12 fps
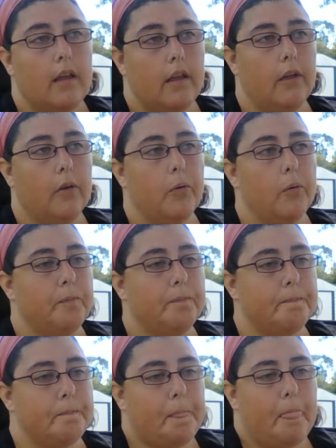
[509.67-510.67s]

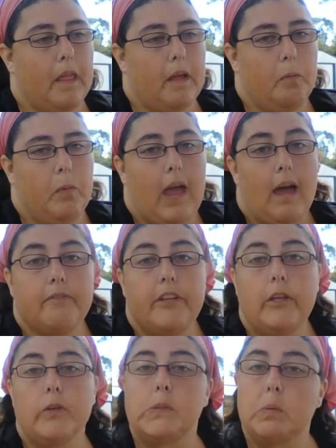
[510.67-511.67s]
We have to
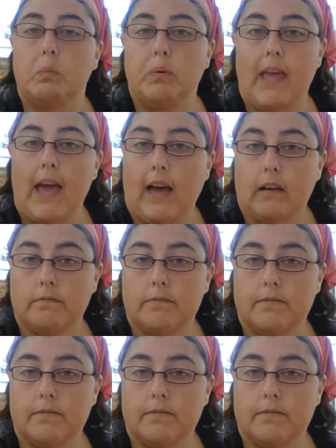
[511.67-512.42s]
use what we have.